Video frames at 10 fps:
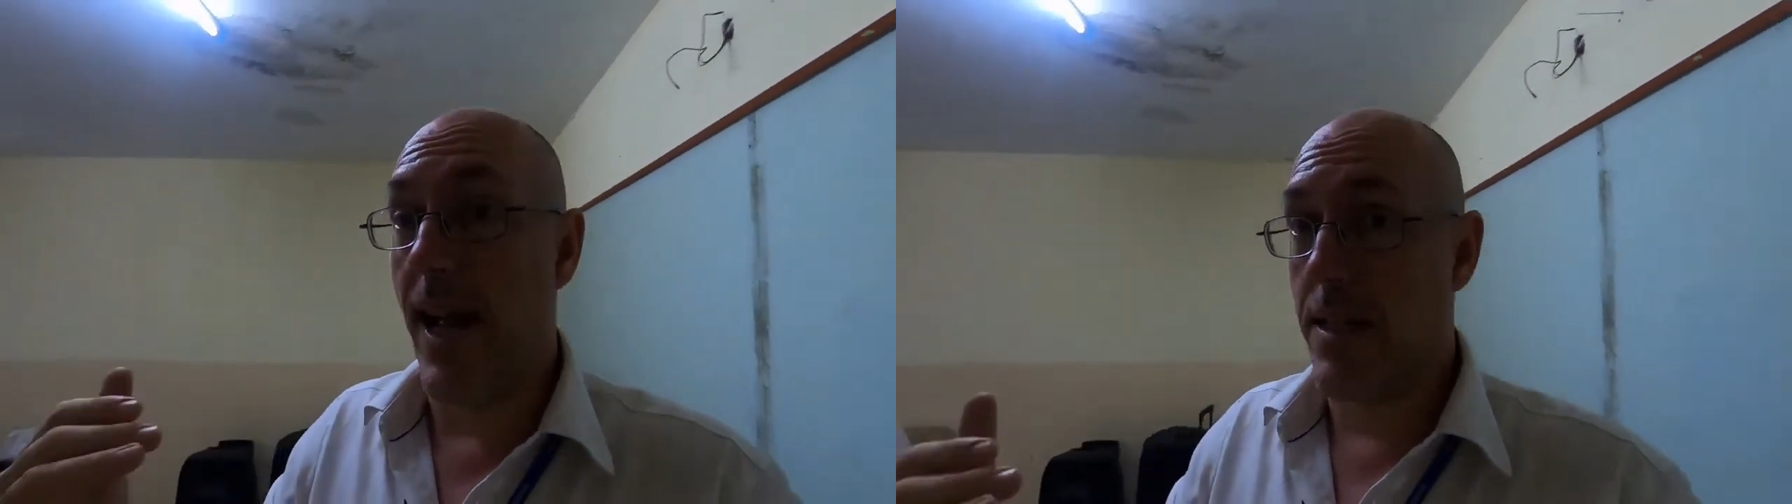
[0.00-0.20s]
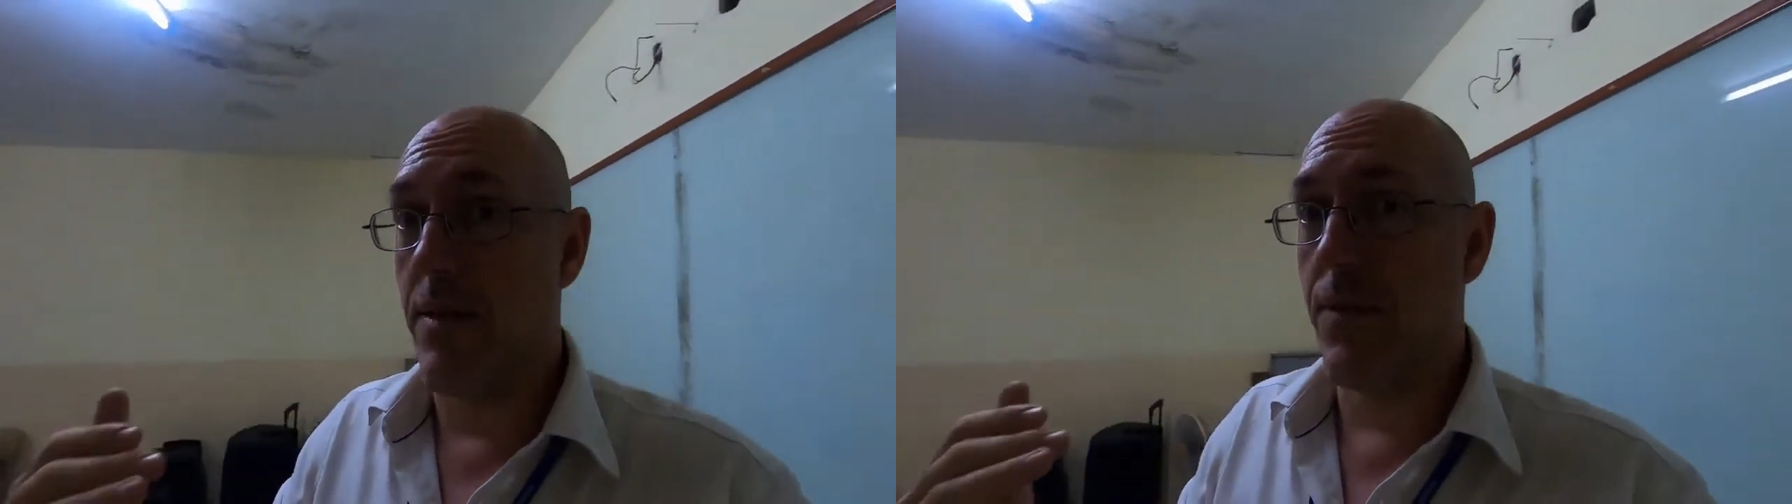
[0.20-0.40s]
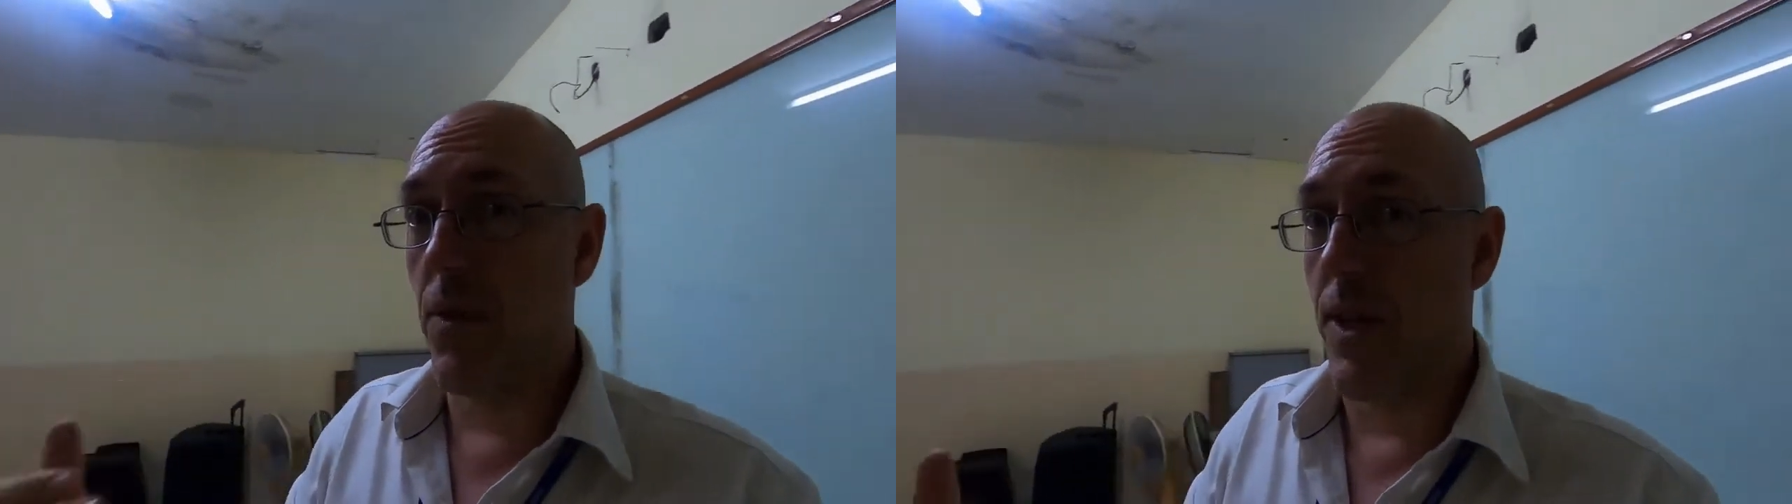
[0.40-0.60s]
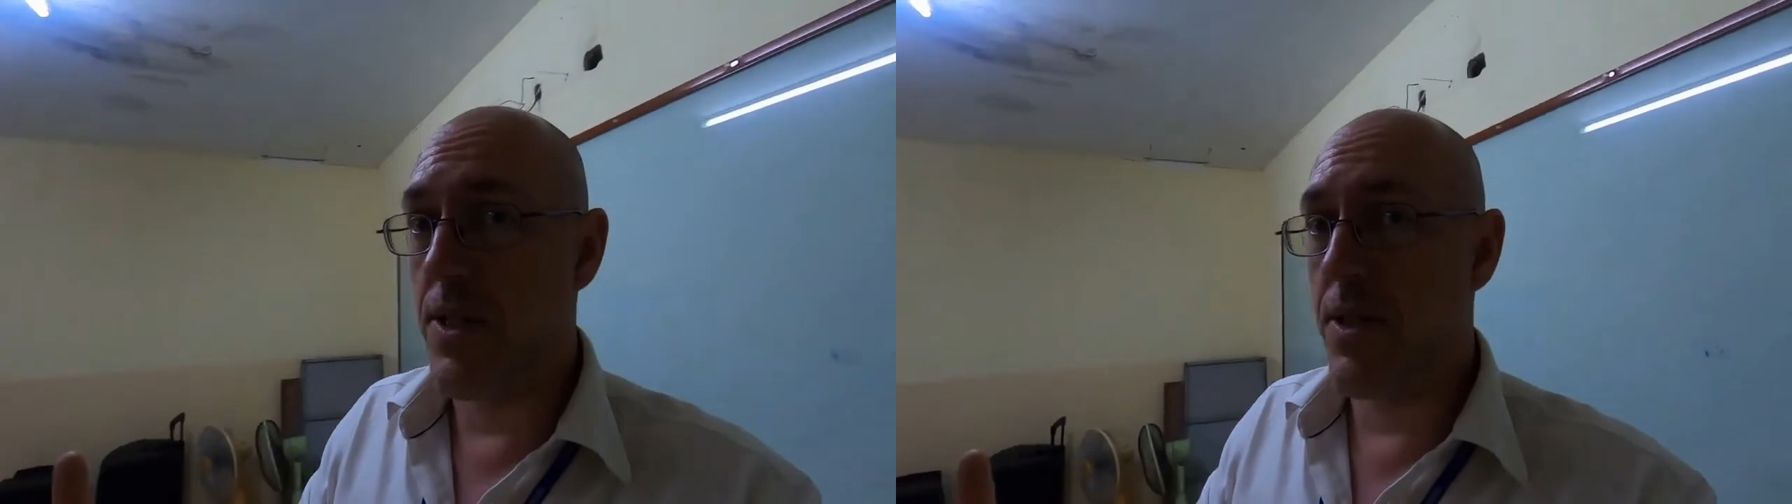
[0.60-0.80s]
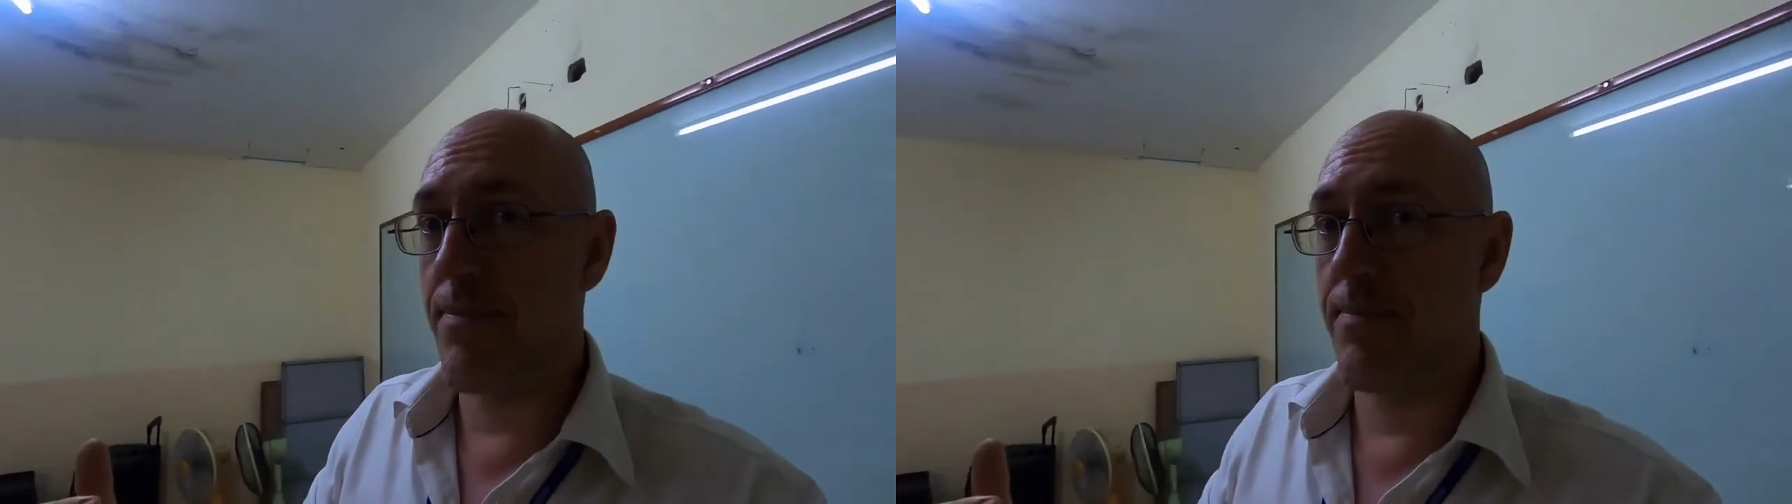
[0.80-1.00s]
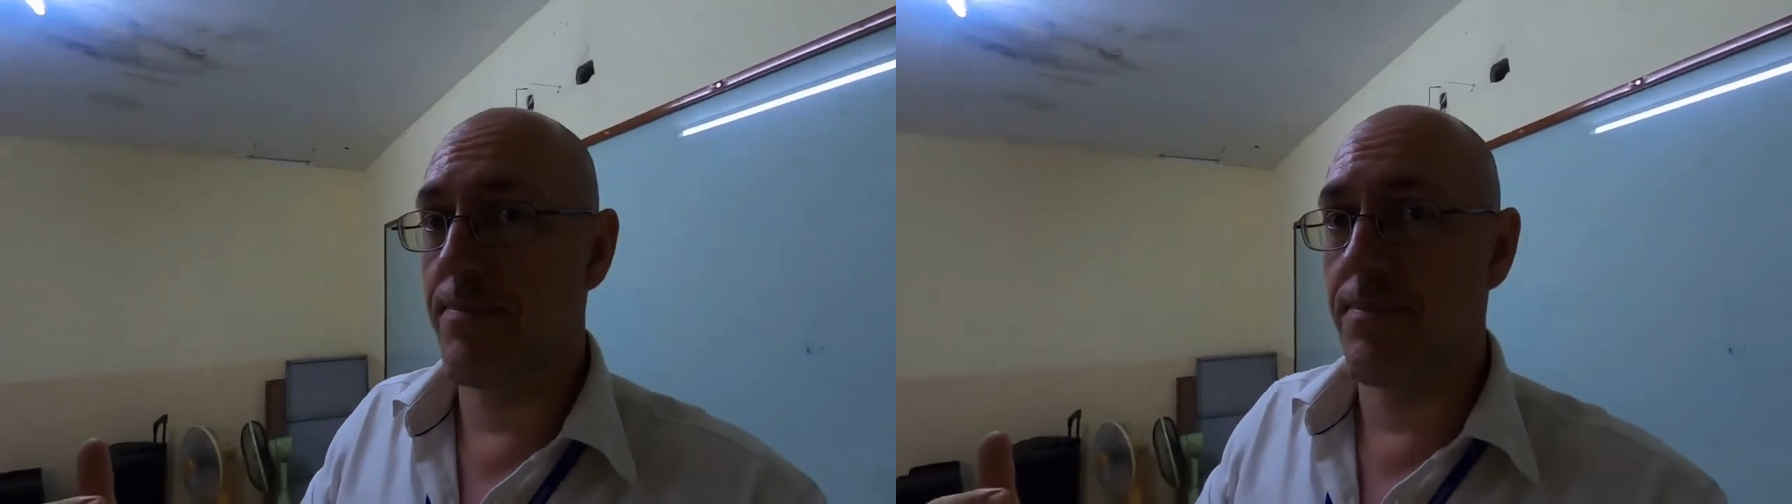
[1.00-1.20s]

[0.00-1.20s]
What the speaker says: active voice.